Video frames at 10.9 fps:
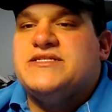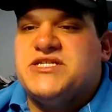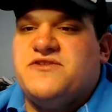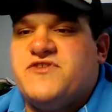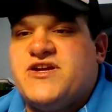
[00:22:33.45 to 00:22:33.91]

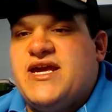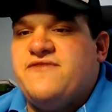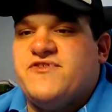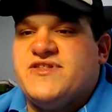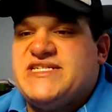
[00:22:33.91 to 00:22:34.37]
Silver
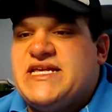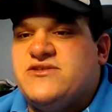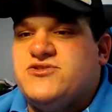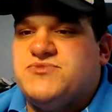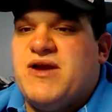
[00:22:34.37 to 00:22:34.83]
King for the
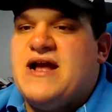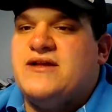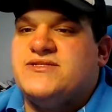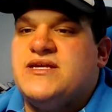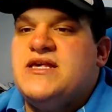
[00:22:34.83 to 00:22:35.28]
St. Louis
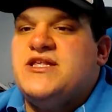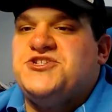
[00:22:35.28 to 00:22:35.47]
Browns.